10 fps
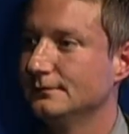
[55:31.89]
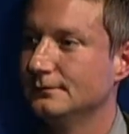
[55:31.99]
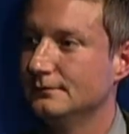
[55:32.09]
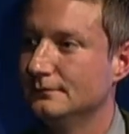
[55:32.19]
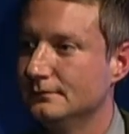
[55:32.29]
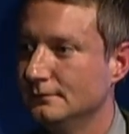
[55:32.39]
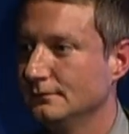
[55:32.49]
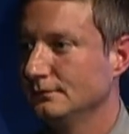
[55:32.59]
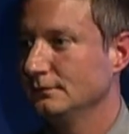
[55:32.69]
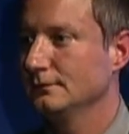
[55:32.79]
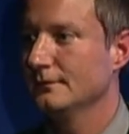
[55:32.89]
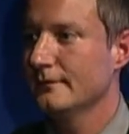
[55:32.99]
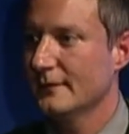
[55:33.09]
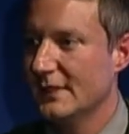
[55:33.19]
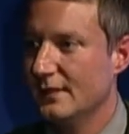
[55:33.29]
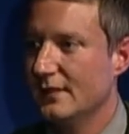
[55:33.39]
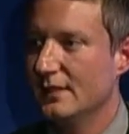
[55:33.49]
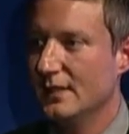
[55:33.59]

10 miles on, on each